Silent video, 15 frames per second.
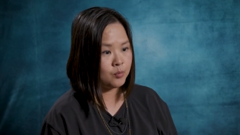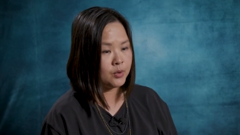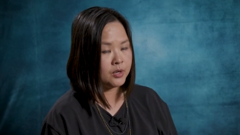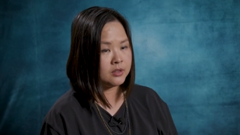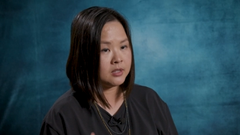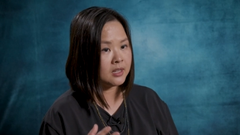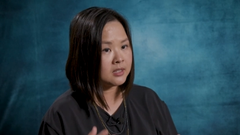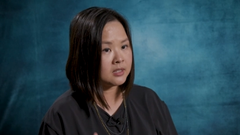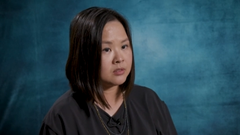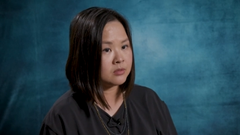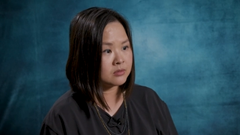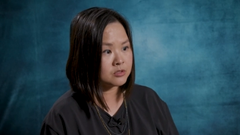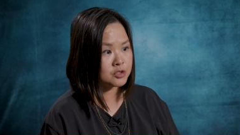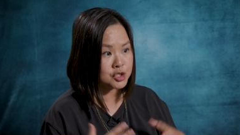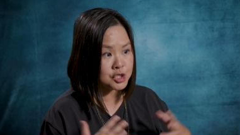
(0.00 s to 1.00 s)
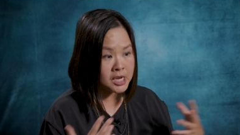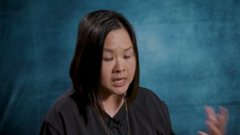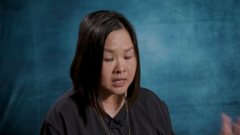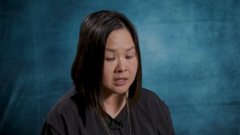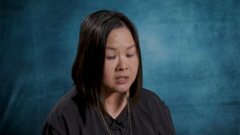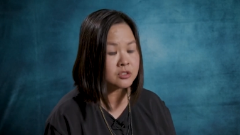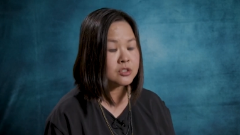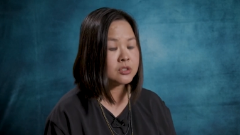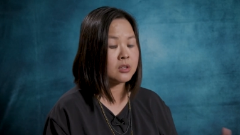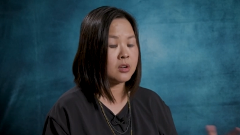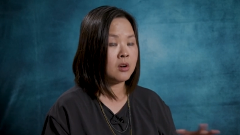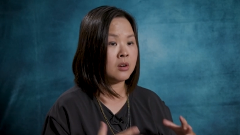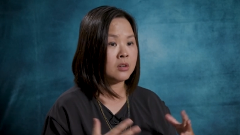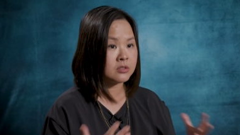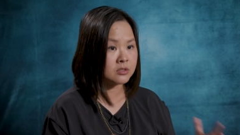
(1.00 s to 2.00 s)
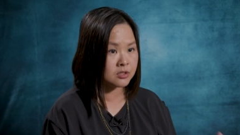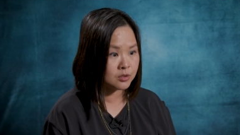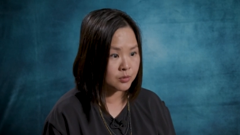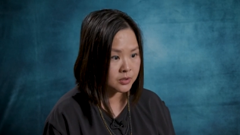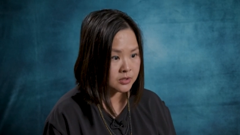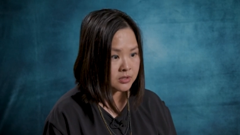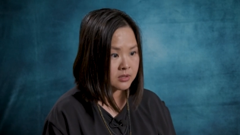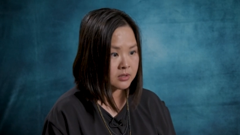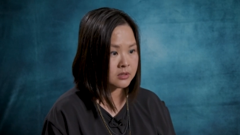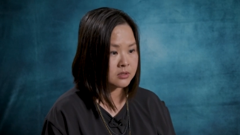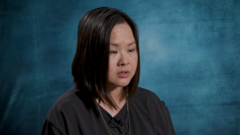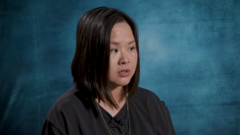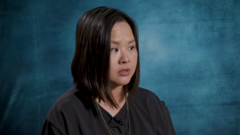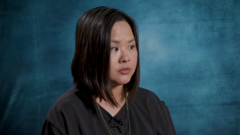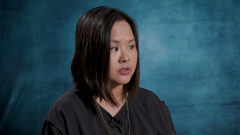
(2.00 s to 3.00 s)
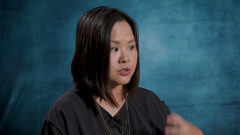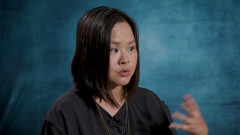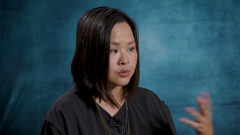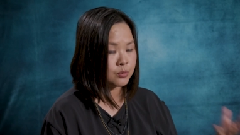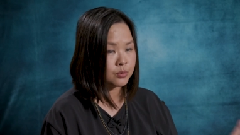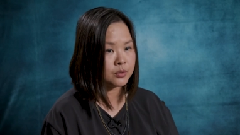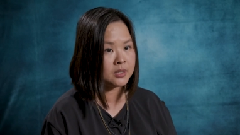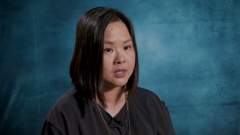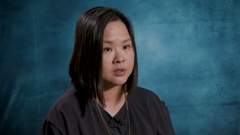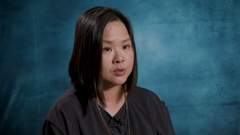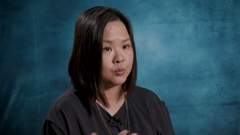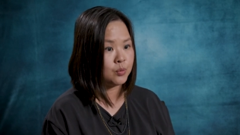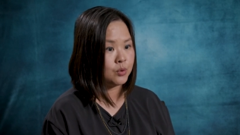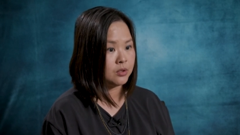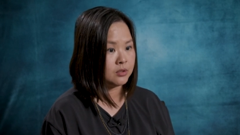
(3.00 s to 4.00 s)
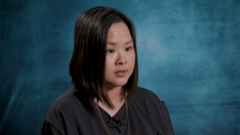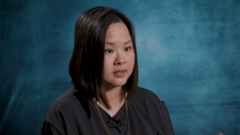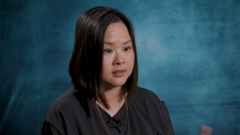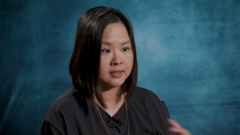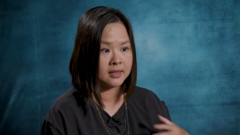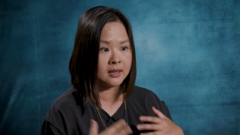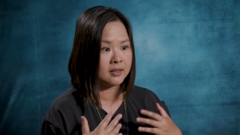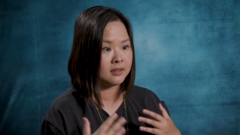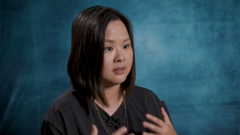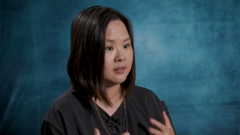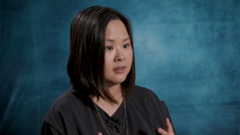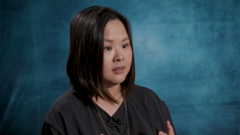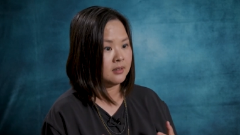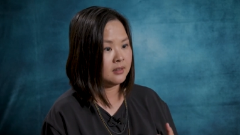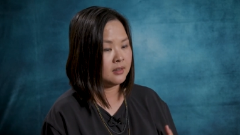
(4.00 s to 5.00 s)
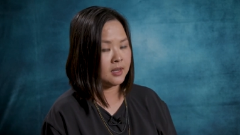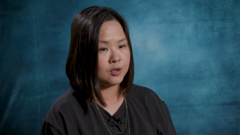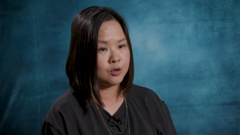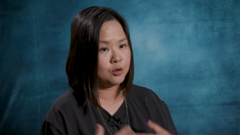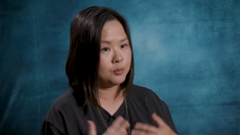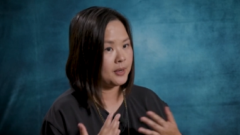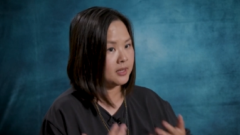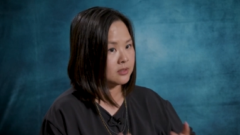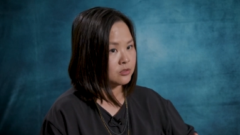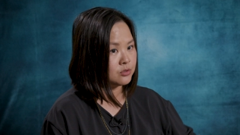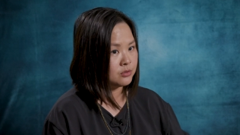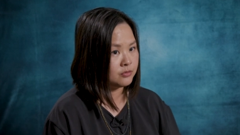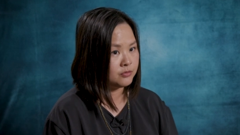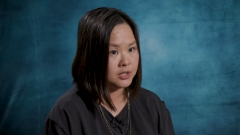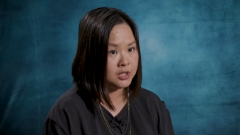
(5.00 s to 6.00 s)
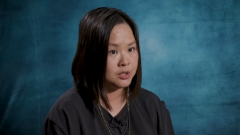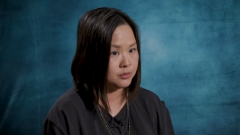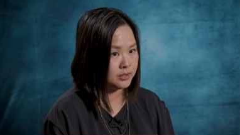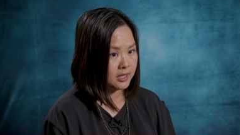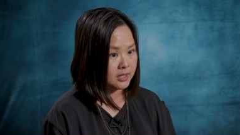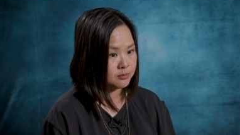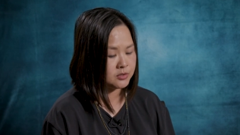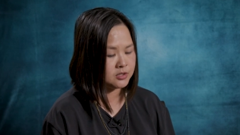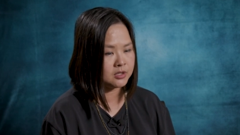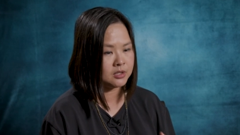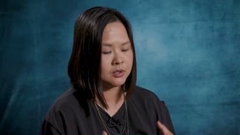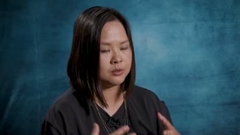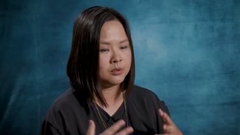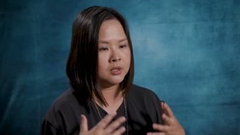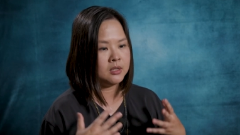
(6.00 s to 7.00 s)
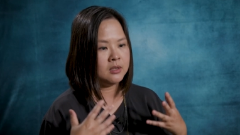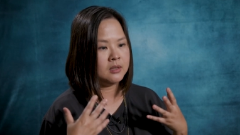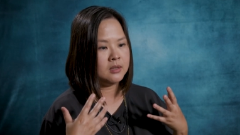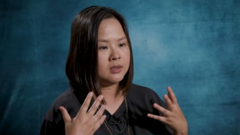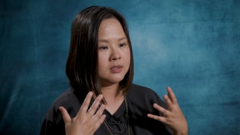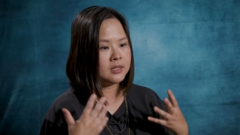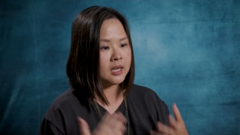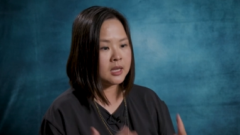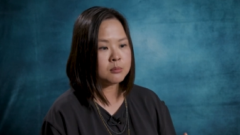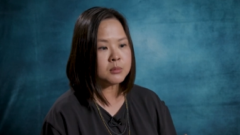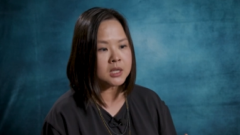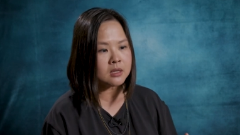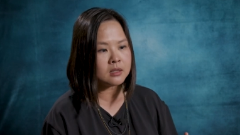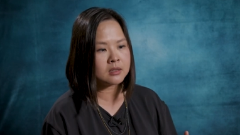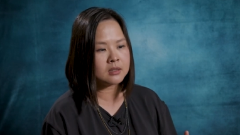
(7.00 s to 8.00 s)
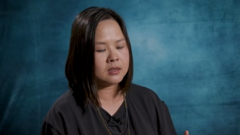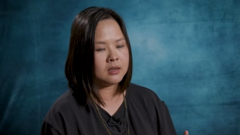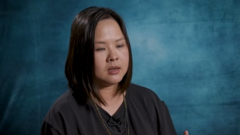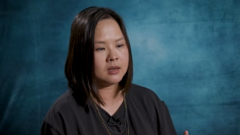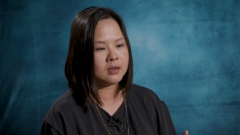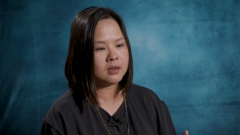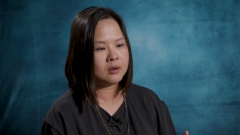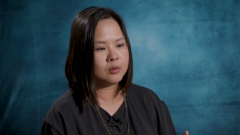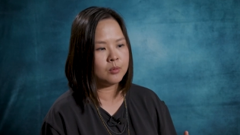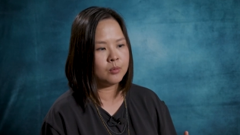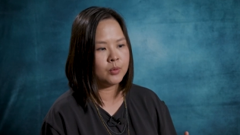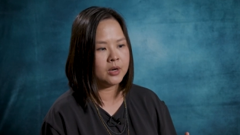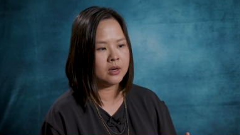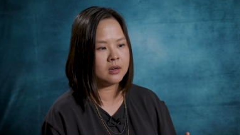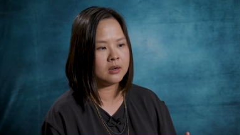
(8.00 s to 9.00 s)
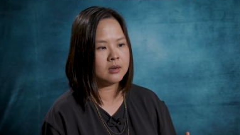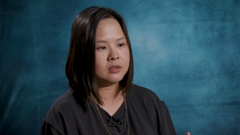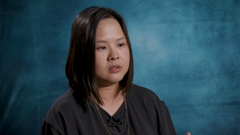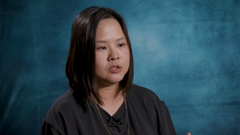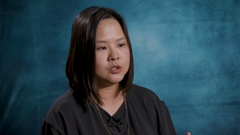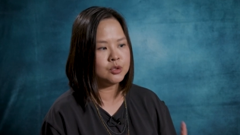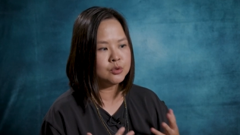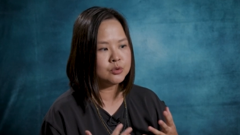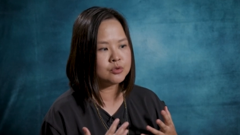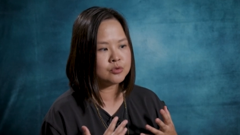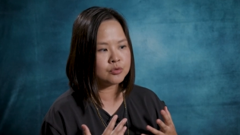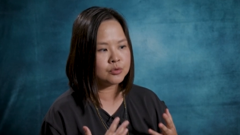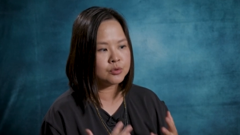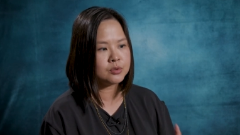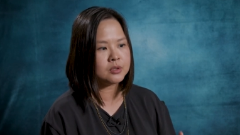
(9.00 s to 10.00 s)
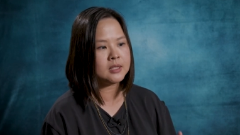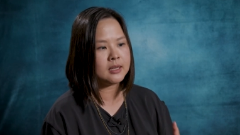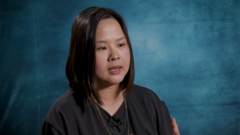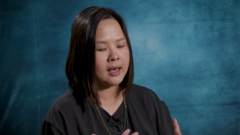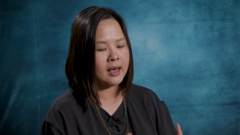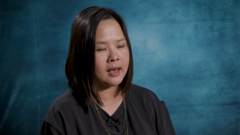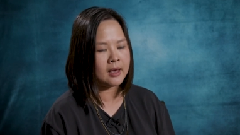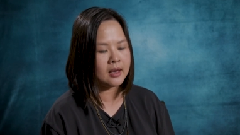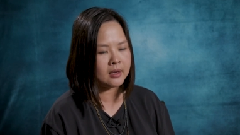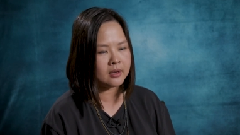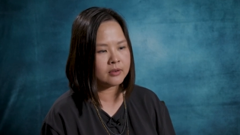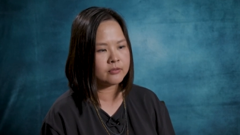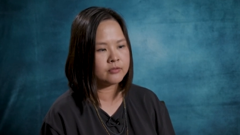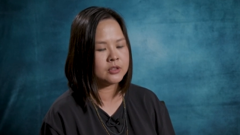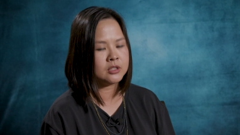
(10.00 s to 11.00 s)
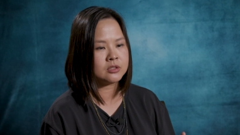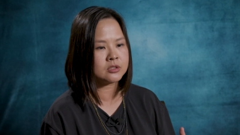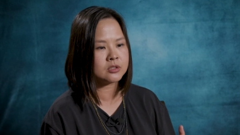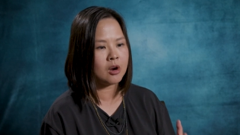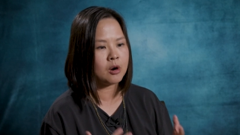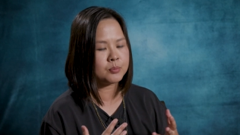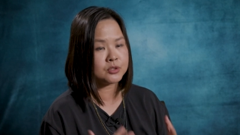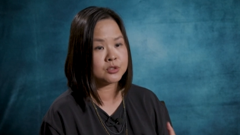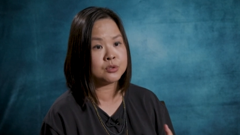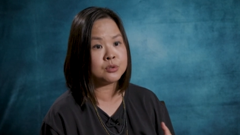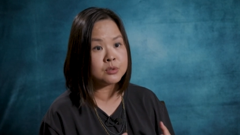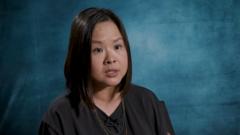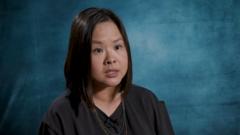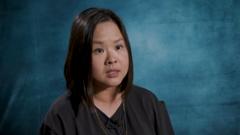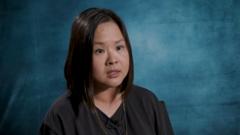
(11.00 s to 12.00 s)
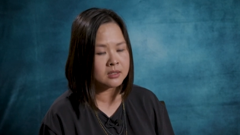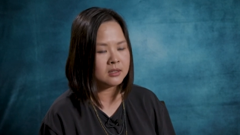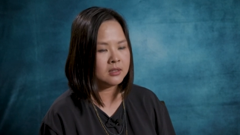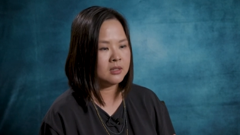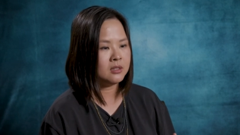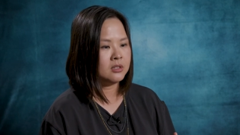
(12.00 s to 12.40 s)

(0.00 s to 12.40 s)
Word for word: where they can change the consequences of the story and the world. And again, I go back to video games, you know, gaming uh, where you truly have this opportunity